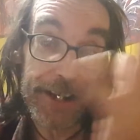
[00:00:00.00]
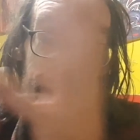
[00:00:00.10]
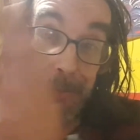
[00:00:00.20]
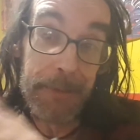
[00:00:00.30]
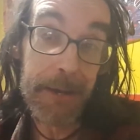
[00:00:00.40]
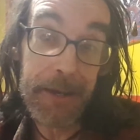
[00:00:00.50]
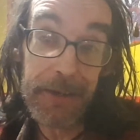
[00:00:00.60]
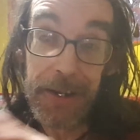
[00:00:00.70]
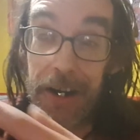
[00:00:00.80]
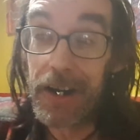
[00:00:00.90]
and out by
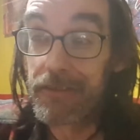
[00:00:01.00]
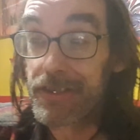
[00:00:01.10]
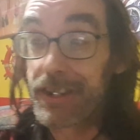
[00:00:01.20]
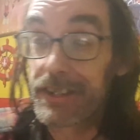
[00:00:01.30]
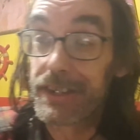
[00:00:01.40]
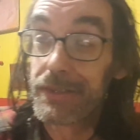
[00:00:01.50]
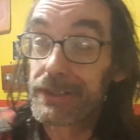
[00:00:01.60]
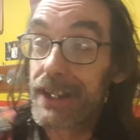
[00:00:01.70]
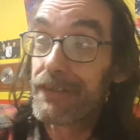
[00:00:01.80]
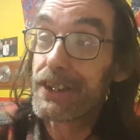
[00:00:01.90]
about 6:30 or
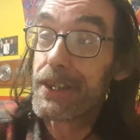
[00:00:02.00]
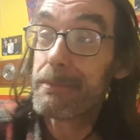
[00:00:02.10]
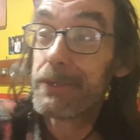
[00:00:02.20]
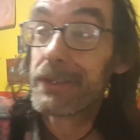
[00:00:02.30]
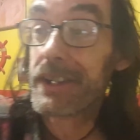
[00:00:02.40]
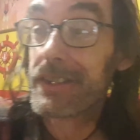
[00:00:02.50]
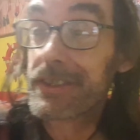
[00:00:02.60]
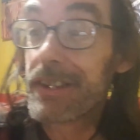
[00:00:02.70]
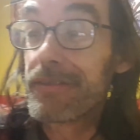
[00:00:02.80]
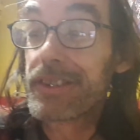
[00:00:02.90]
7 in the morning or
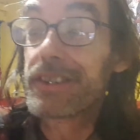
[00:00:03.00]
something